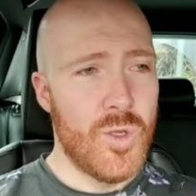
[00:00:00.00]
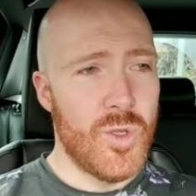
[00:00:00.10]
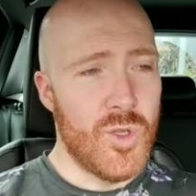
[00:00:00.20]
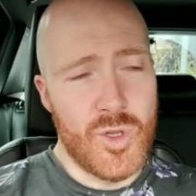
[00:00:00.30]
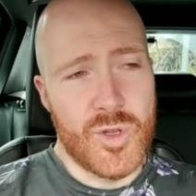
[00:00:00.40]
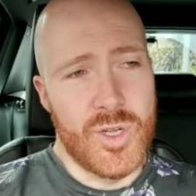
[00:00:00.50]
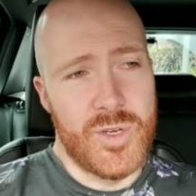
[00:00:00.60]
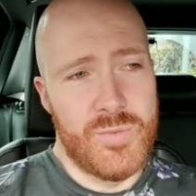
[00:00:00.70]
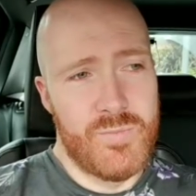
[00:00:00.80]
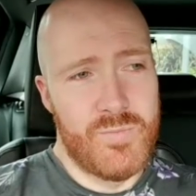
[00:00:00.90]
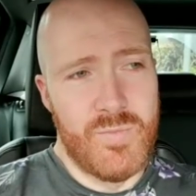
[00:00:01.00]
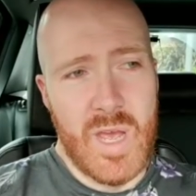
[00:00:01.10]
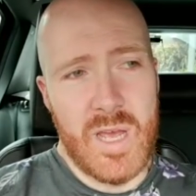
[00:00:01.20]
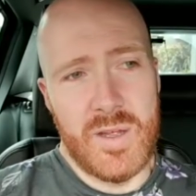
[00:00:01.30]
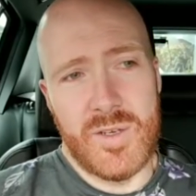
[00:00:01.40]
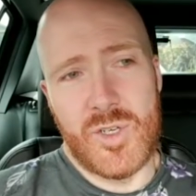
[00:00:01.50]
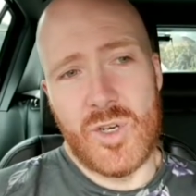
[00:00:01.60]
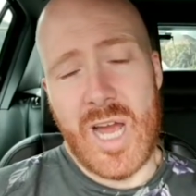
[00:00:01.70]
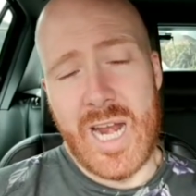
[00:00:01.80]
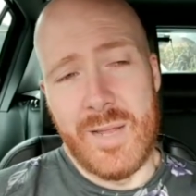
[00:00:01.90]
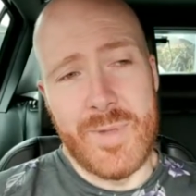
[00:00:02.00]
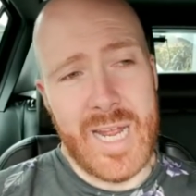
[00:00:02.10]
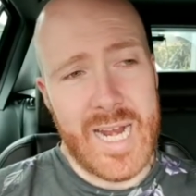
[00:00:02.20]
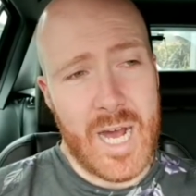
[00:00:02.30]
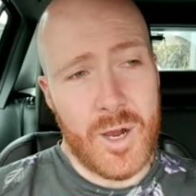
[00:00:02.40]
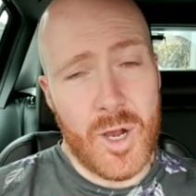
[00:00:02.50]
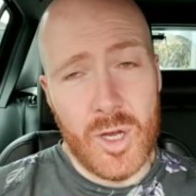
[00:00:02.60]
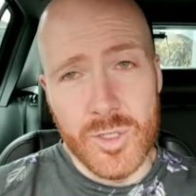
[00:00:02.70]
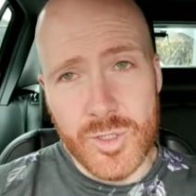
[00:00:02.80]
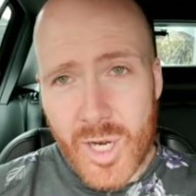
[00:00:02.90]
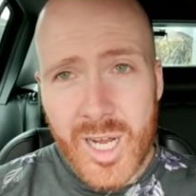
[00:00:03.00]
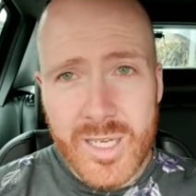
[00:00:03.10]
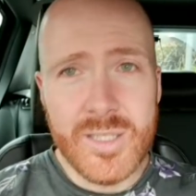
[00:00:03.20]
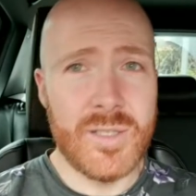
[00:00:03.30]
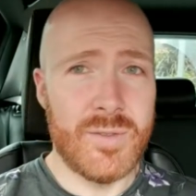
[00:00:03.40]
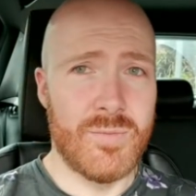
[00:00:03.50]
you could try and eliminate alcohol and drugs.